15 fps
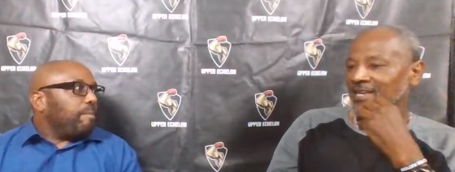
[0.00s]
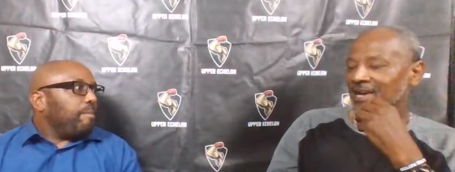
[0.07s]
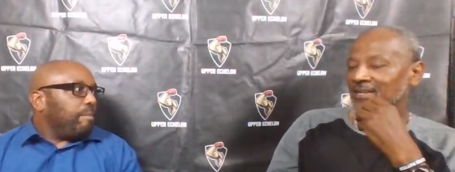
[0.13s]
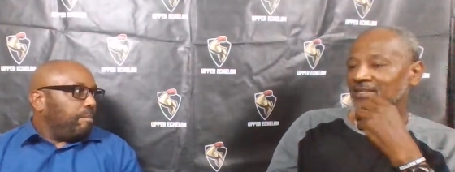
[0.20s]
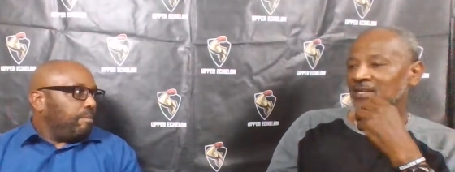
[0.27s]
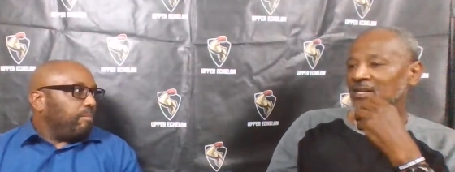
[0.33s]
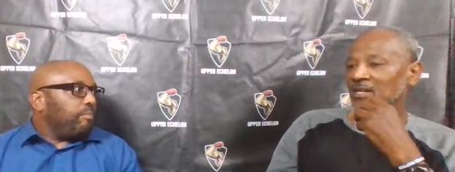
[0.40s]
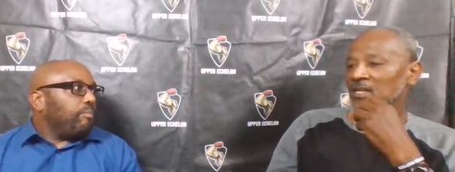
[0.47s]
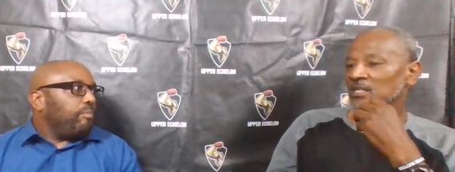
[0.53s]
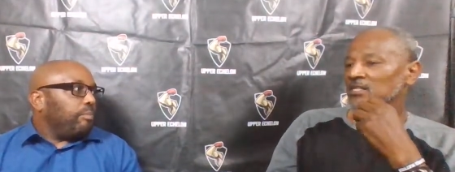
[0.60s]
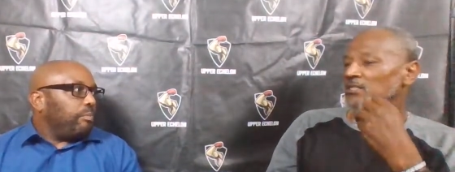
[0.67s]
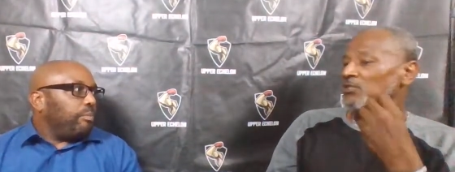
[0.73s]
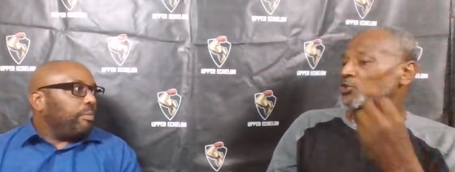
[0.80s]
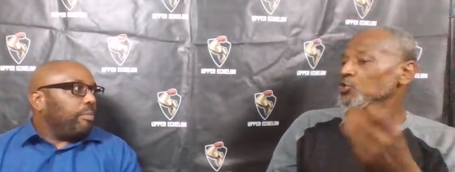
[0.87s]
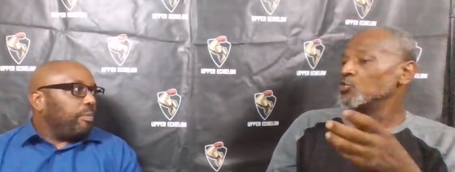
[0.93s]
Speaker 1: that,
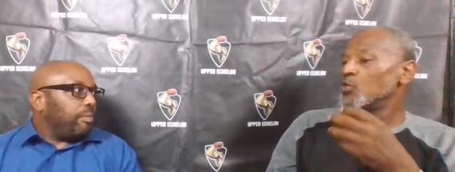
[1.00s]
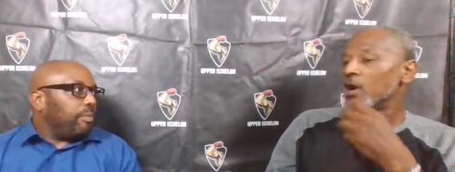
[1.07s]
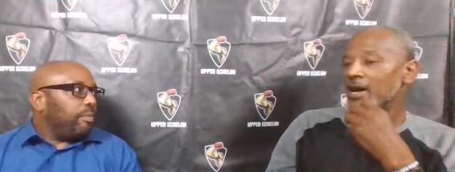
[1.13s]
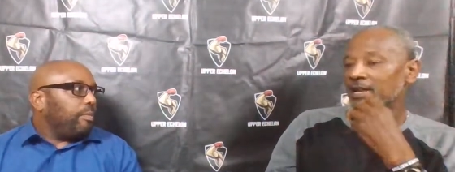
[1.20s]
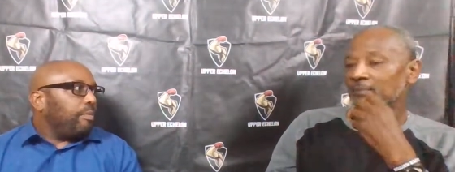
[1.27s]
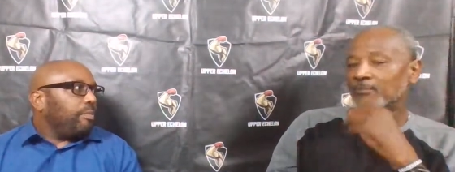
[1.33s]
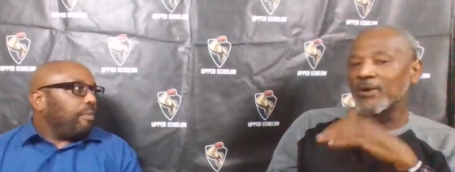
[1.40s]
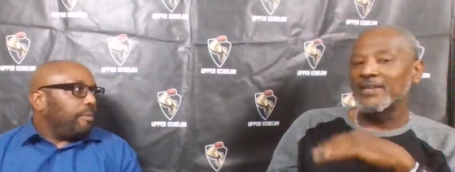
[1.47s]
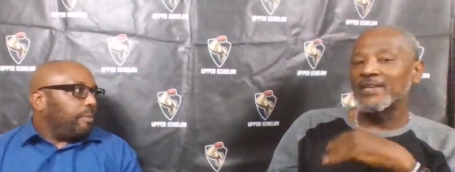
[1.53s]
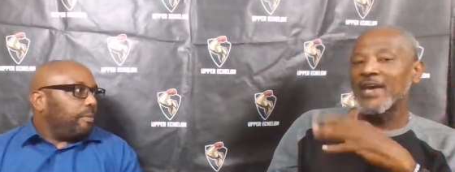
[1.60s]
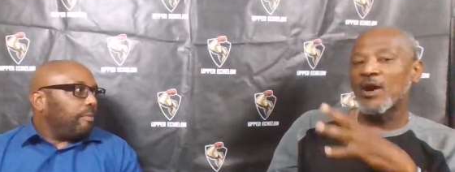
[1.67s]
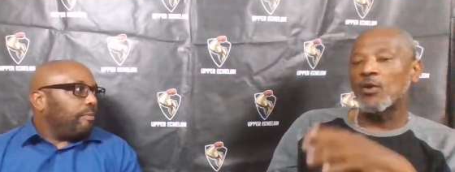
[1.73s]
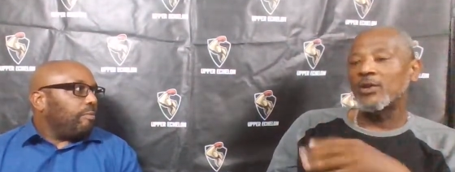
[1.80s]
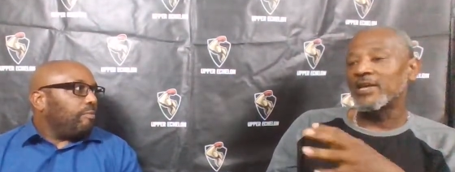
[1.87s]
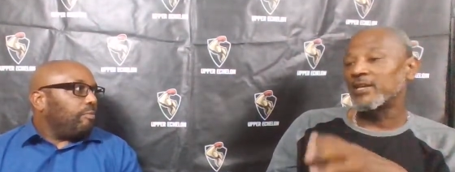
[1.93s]
200. But
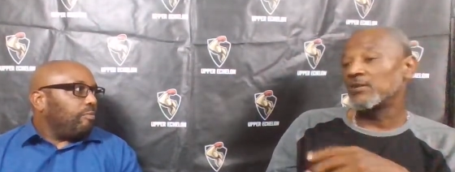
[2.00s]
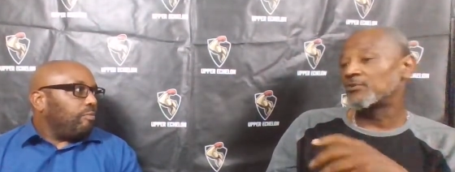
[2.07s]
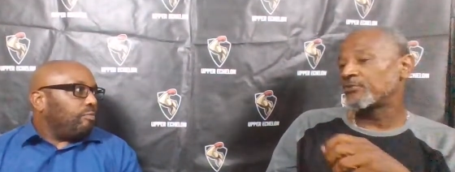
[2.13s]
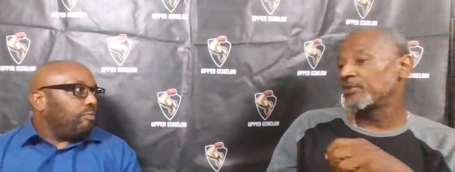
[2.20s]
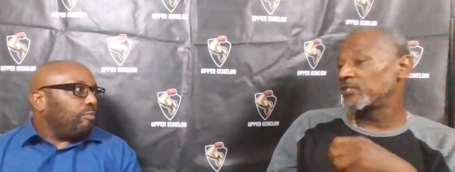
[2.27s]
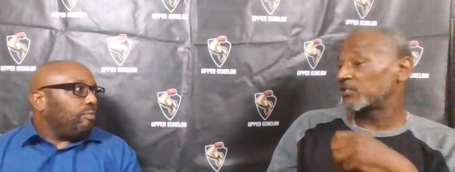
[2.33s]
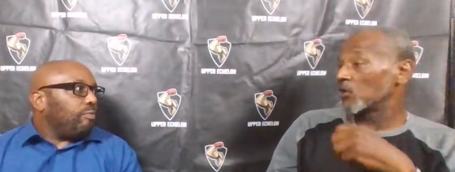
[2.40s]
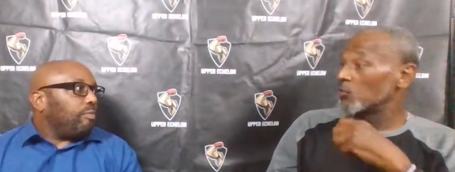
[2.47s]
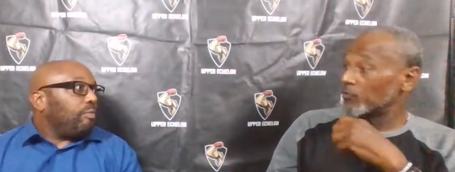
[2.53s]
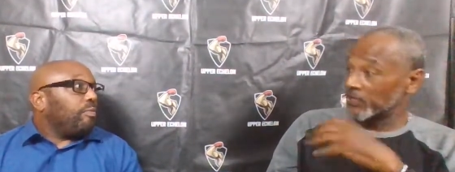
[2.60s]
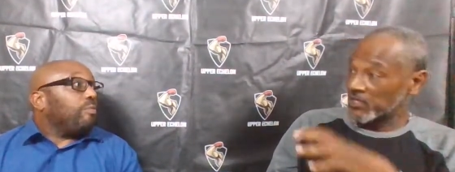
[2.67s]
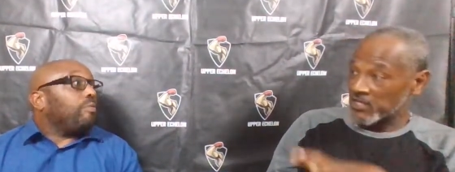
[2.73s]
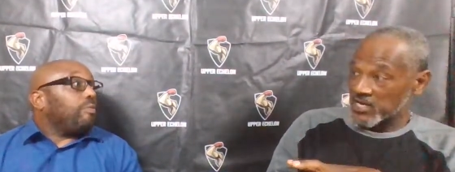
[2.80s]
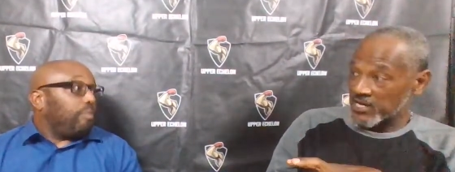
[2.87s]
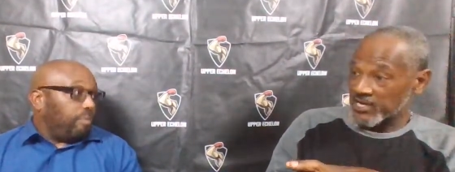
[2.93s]
all that increased over
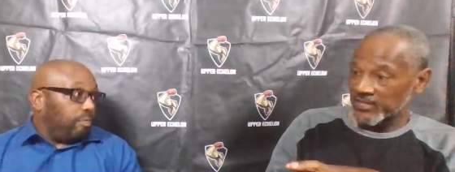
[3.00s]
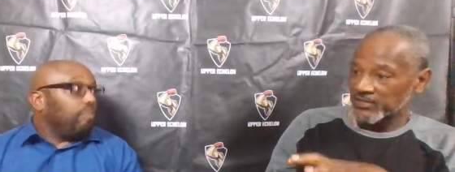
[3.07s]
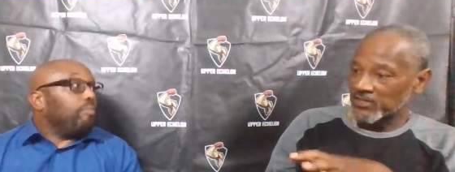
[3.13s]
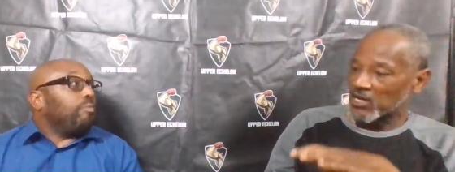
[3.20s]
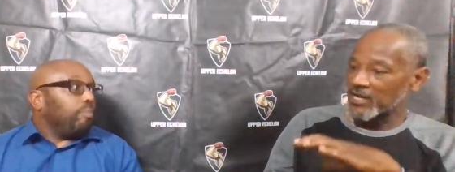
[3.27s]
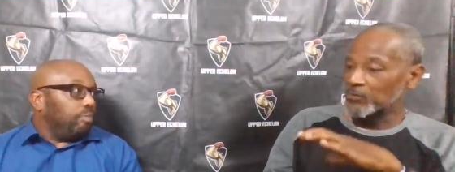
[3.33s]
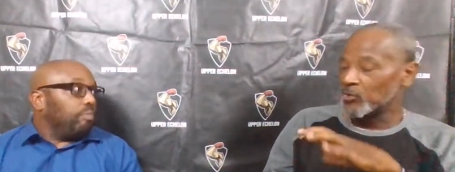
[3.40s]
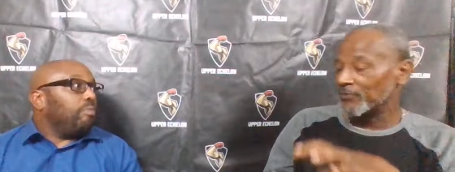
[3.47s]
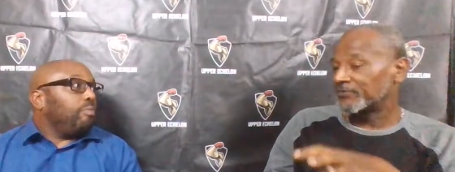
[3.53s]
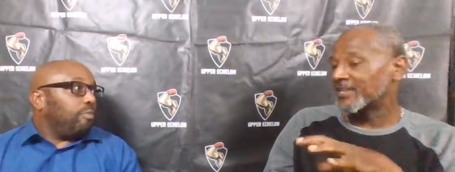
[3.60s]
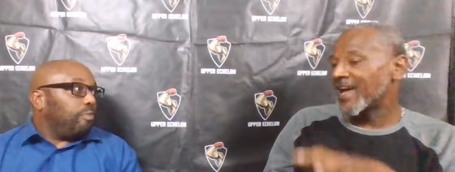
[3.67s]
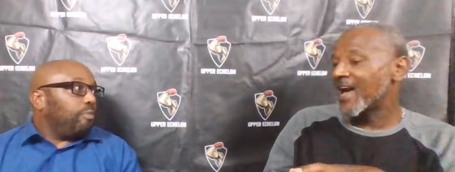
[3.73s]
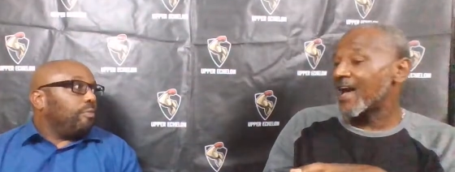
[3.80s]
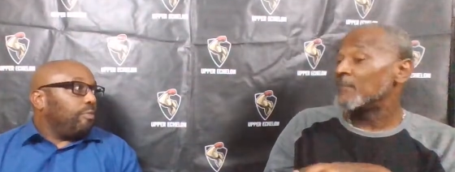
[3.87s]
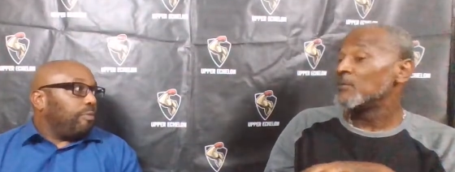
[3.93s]
the years, and with
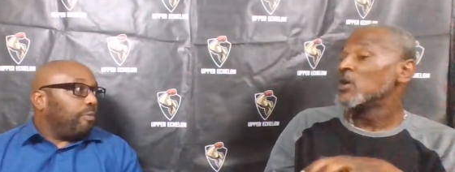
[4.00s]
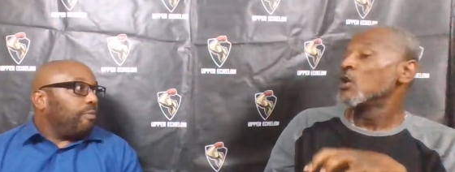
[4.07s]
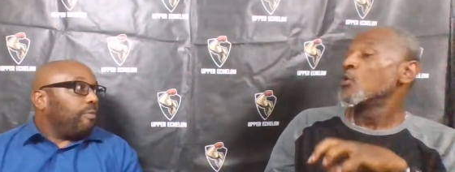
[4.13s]
time,